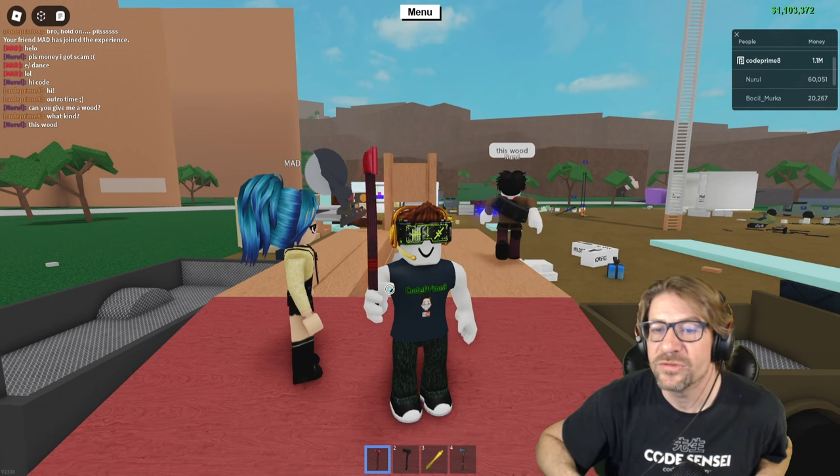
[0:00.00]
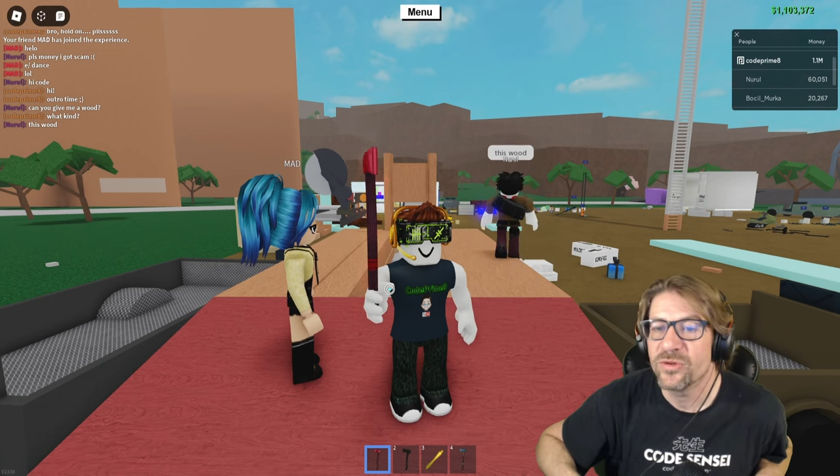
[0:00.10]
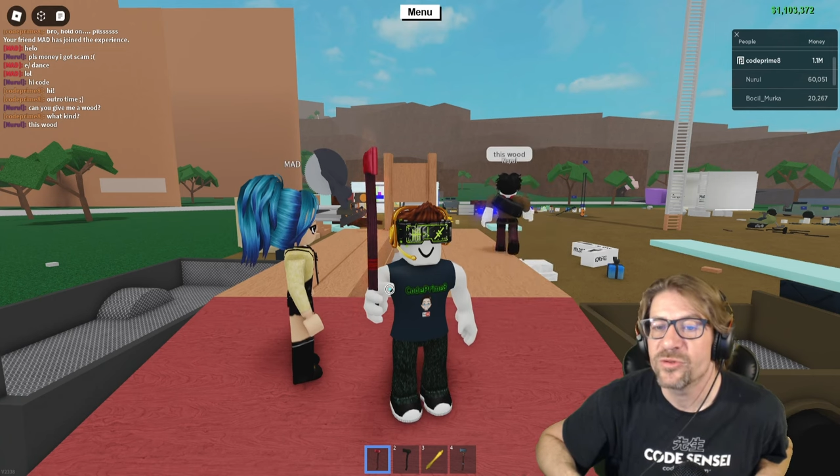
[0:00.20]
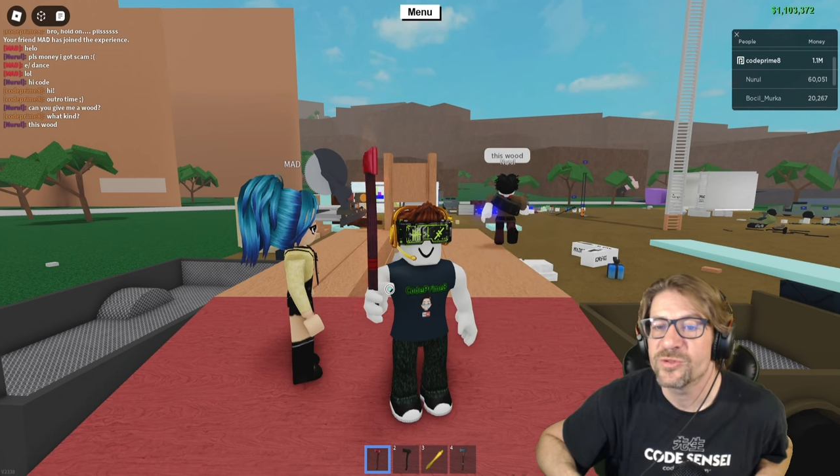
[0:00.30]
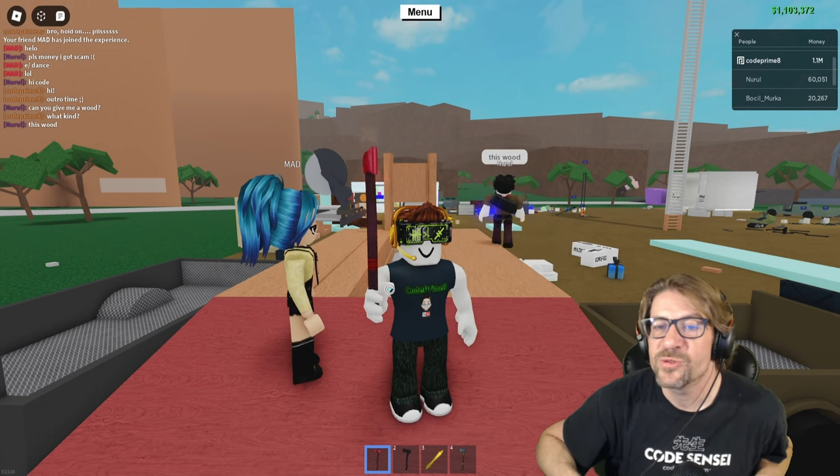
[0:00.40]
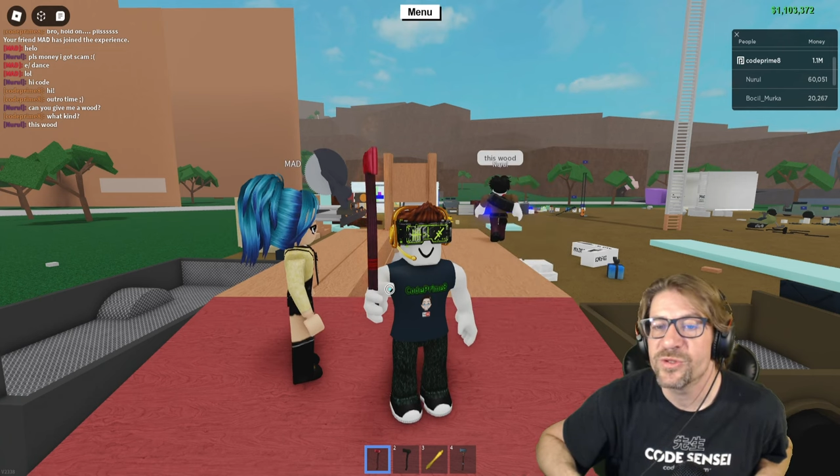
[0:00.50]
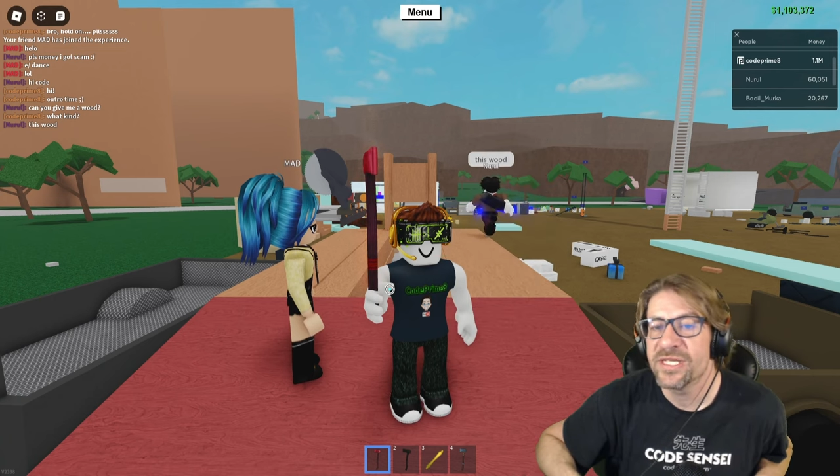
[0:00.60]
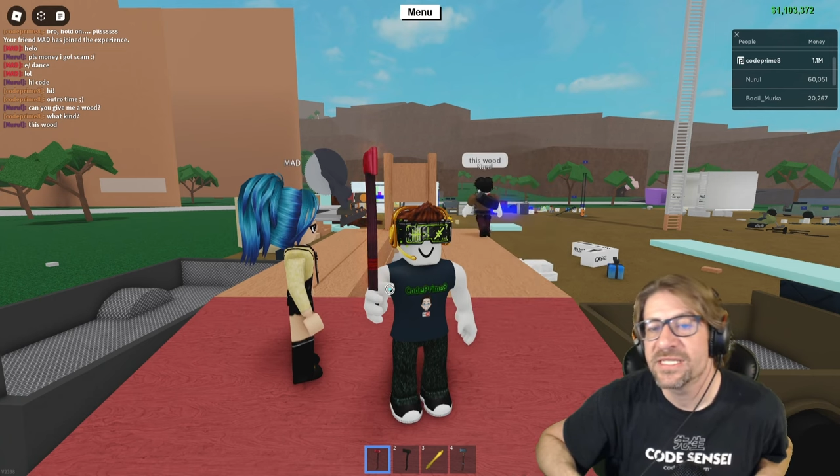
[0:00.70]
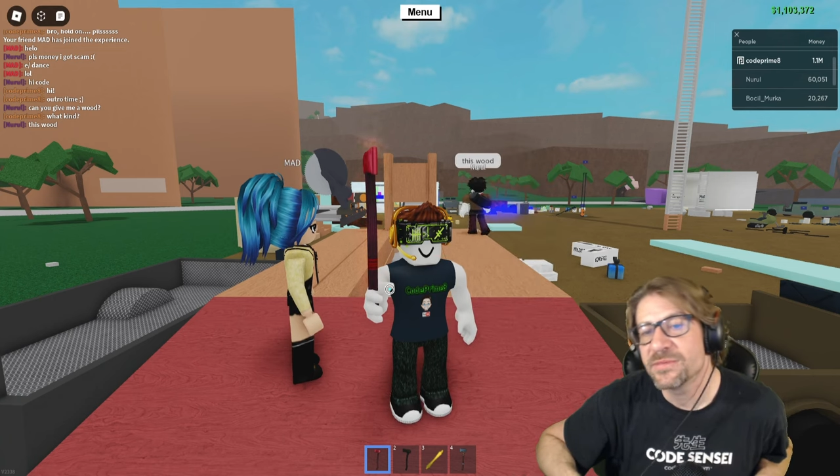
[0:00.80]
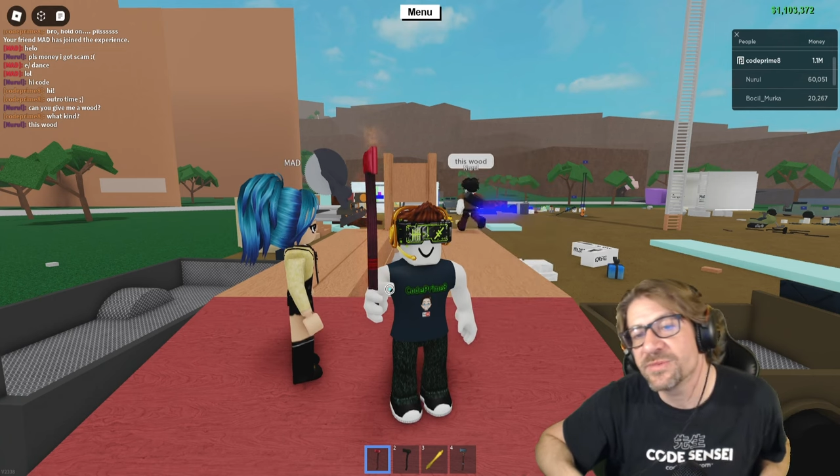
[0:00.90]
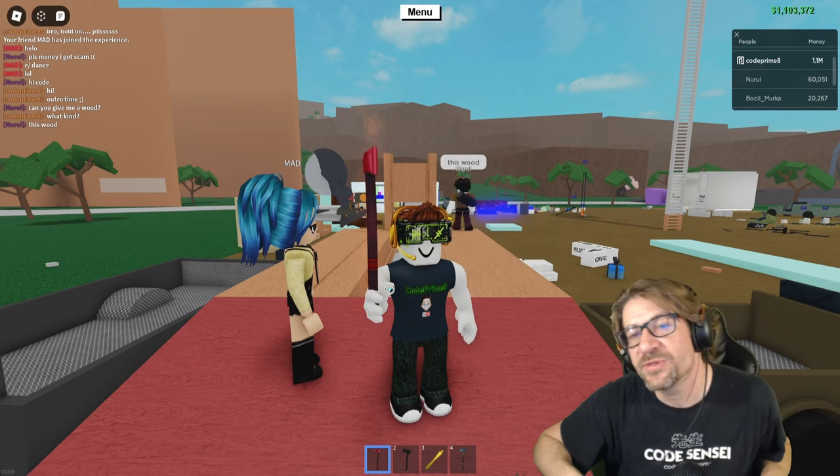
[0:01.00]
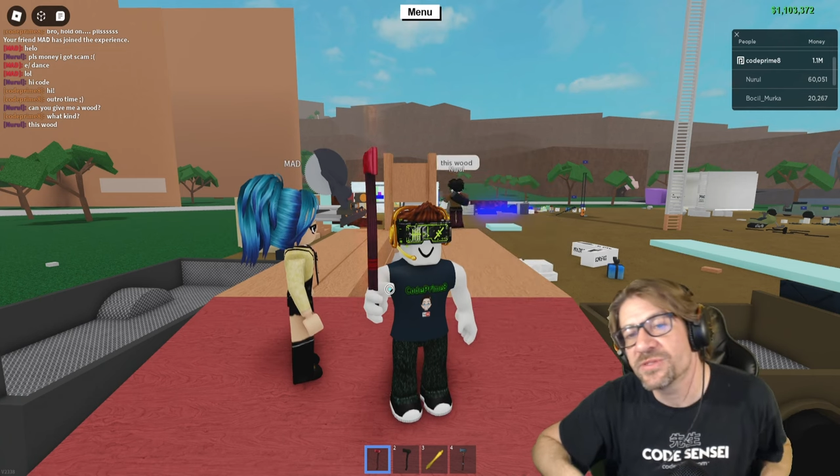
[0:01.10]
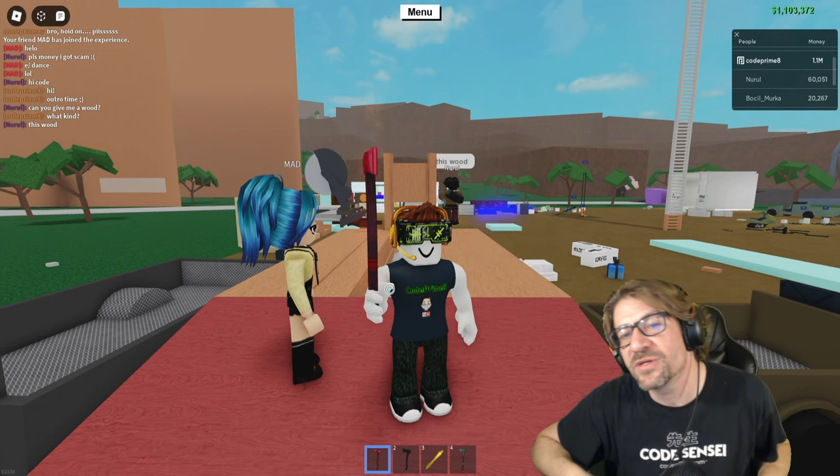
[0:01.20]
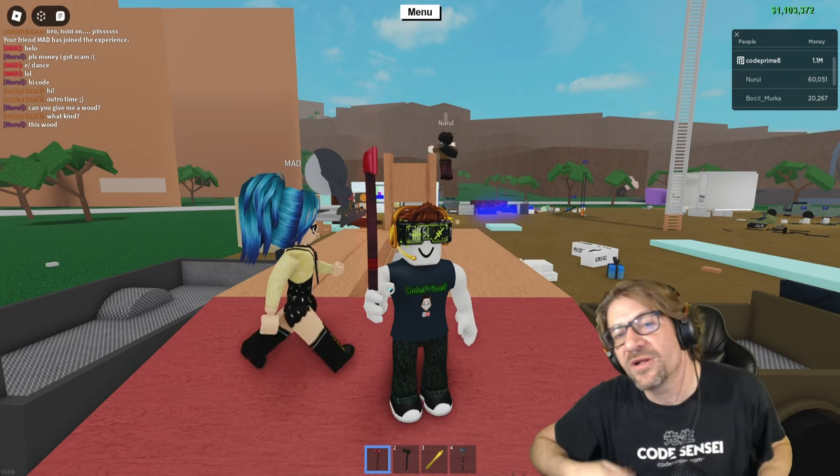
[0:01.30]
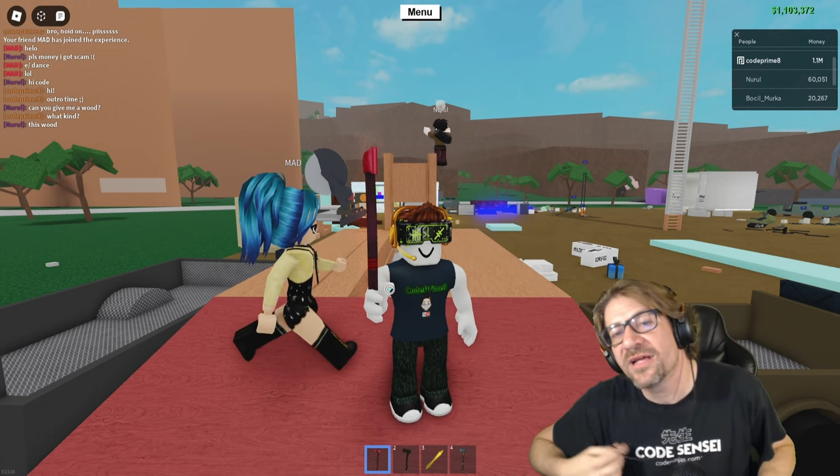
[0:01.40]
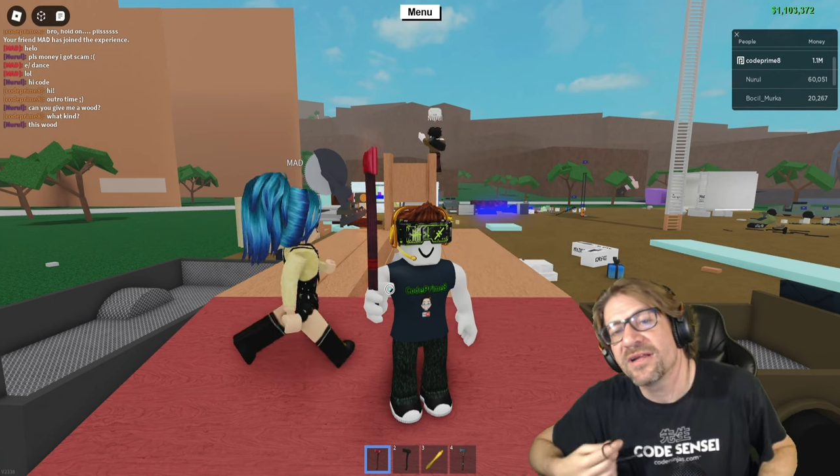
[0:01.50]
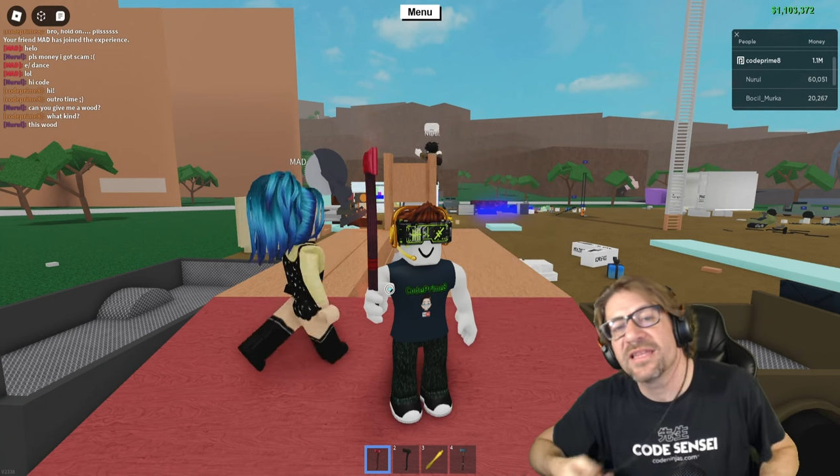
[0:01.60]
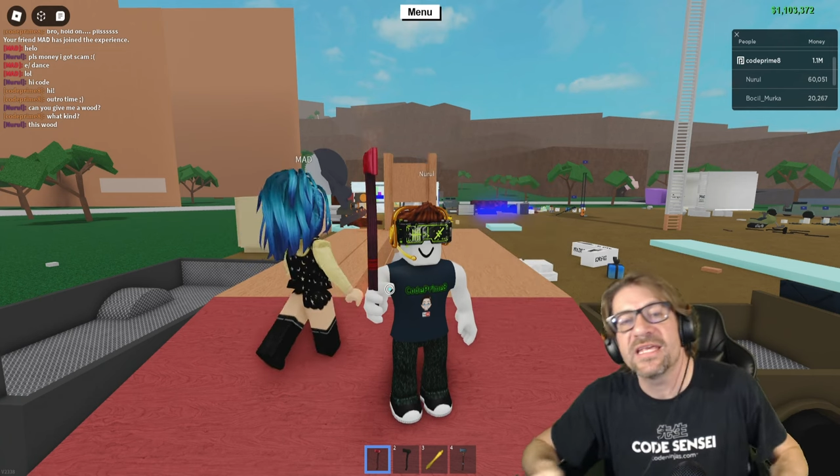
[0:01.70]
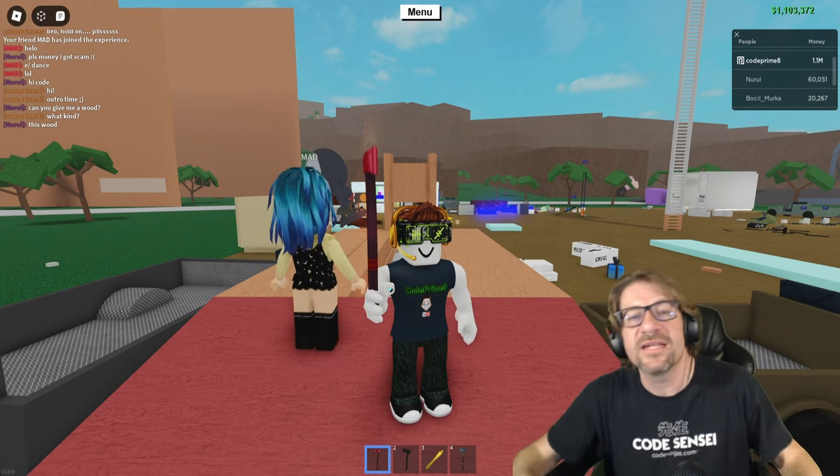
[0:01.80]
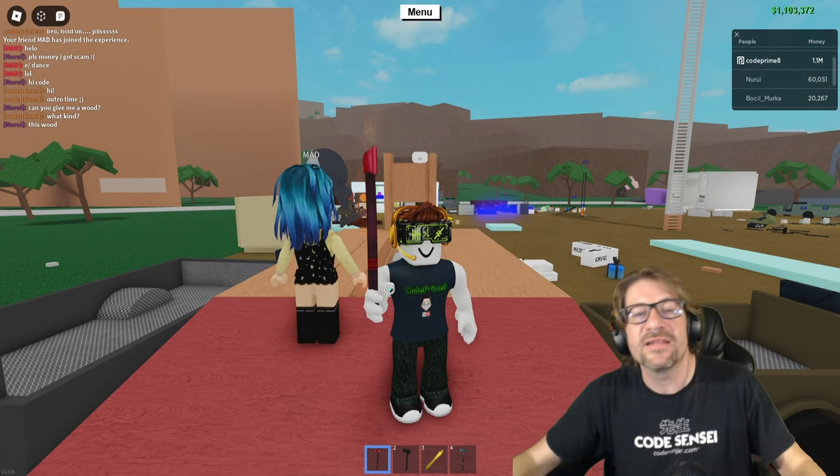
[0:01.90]
Do all those cool things I'm supposed to call out at
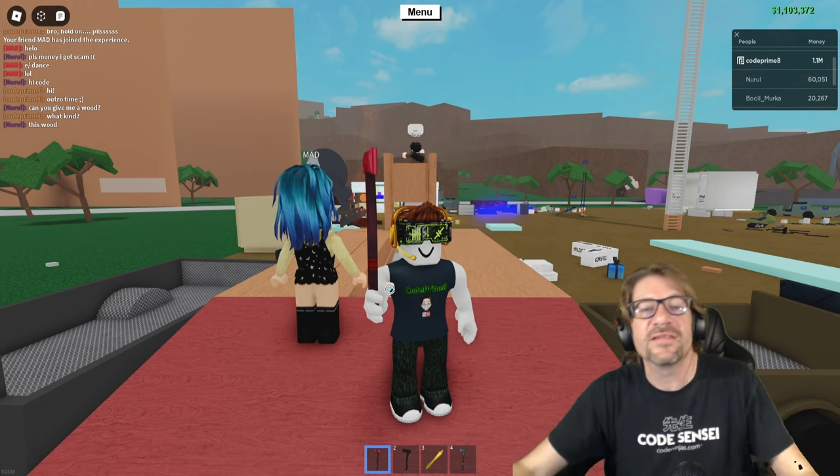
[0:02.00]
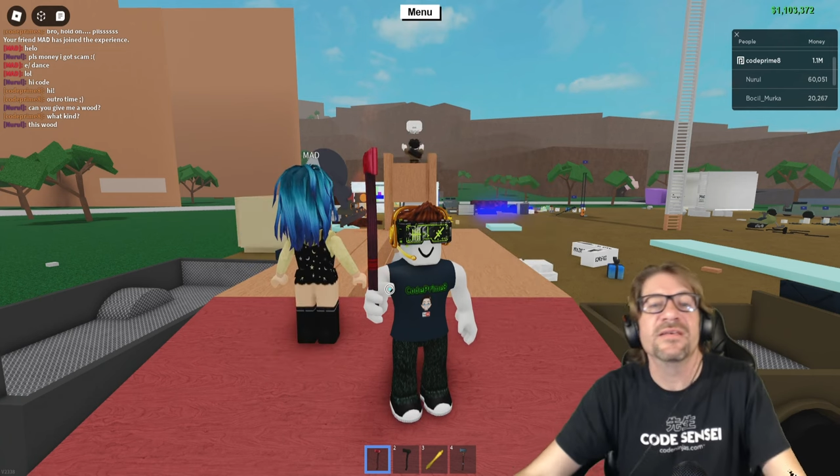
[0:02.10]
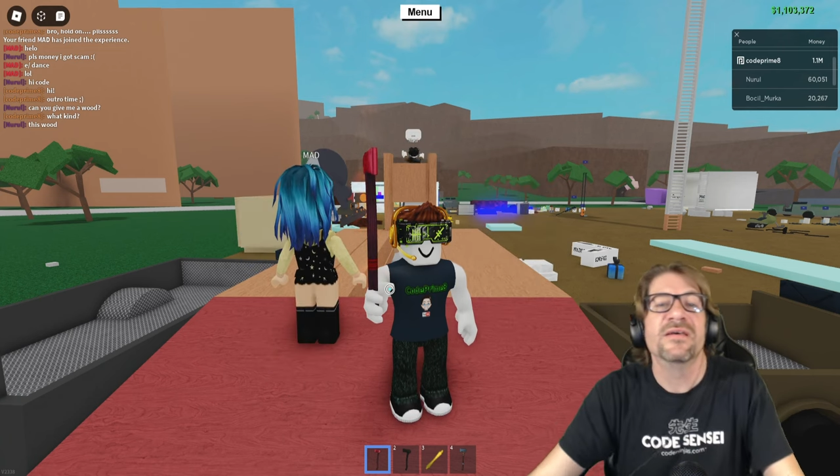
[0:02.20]
the end of the